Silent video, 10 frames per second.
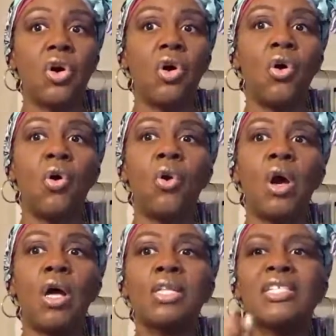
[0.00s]

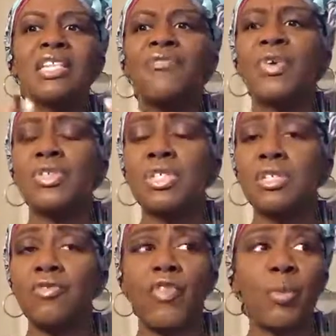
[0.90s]
So let's say, for
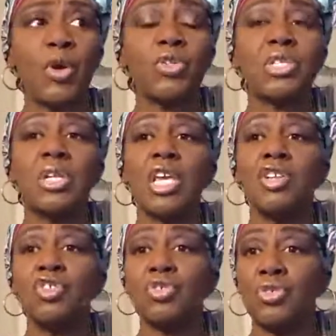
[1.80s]
instance, if a person
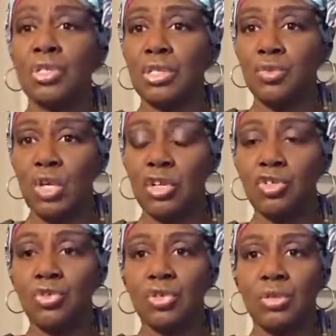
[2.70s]

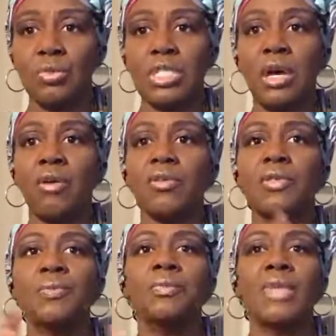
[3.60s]
injured
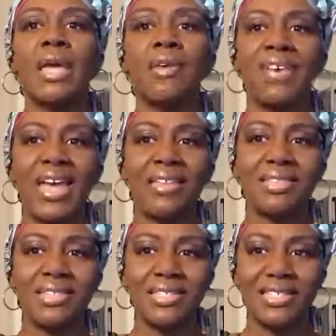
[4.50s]
themselves, and I've had
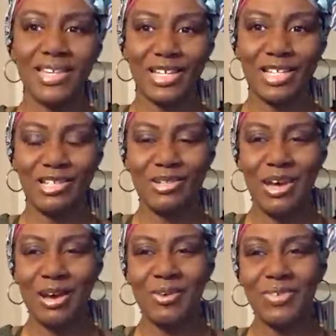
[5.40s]
this discussion
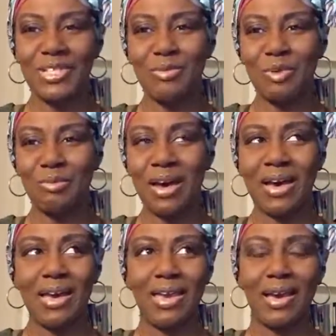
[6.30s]
with some of
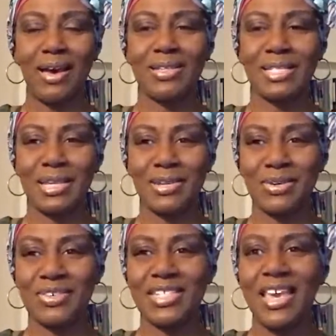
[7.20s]
my
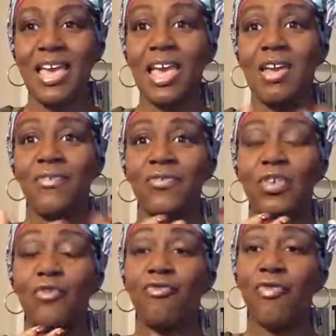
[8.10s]
seniors.
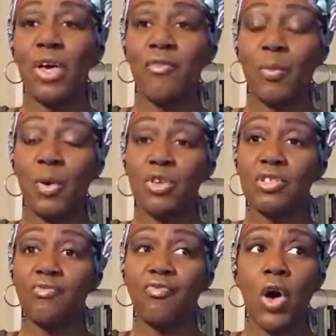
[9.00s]
If a person
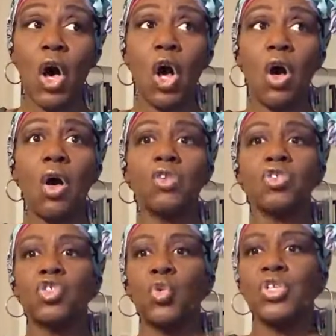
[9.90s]
falls or
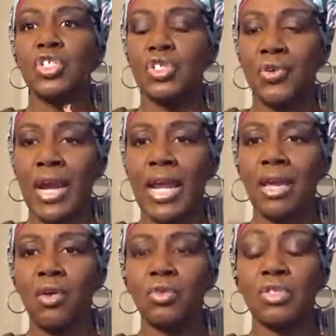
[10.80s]
twists their ankle
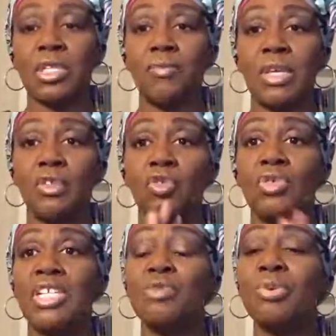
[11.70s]
or something, you need
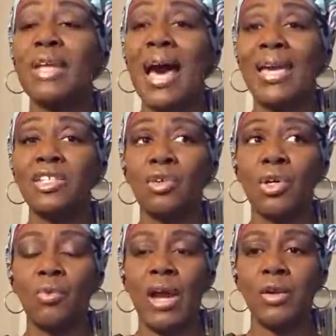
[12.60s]
to put ice on it
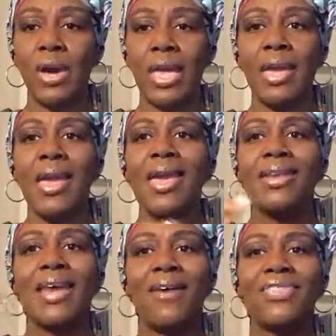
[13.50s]
right away.
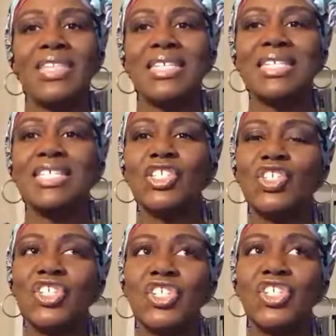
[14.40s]
Now, this is
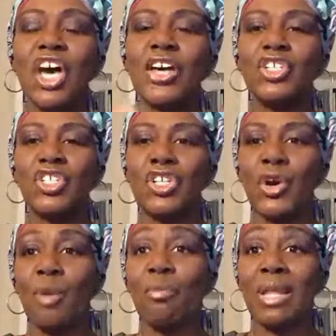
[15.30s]
just a
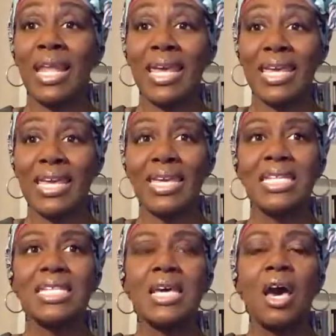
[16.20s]
generic blanket
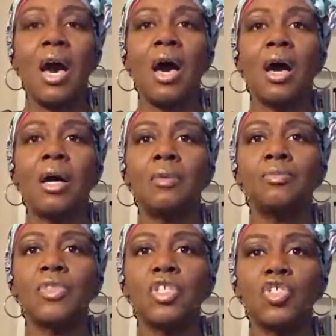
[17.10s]

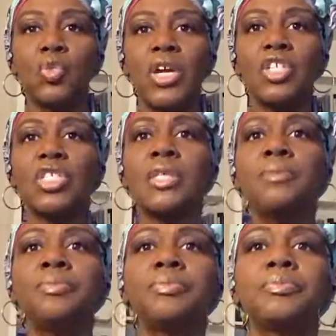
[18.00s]
situation.
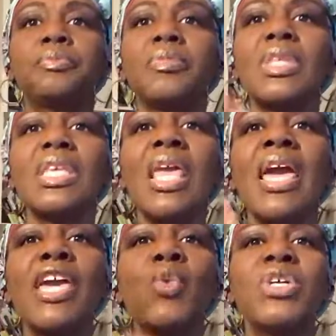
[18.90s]

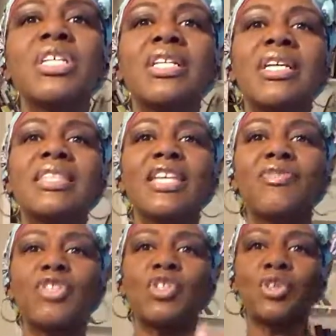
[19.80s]
Hey, Gwendolyn, thank you
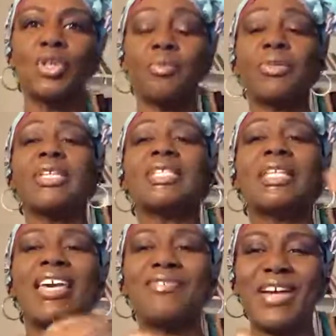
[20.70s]
for joining on. Please
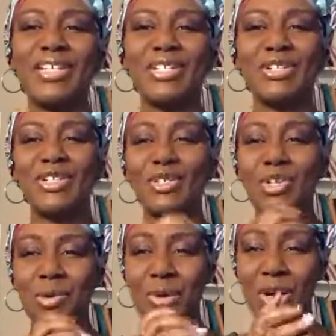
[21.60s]
like, invite, and share as you
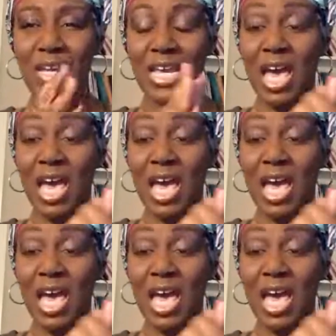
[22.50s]
come on.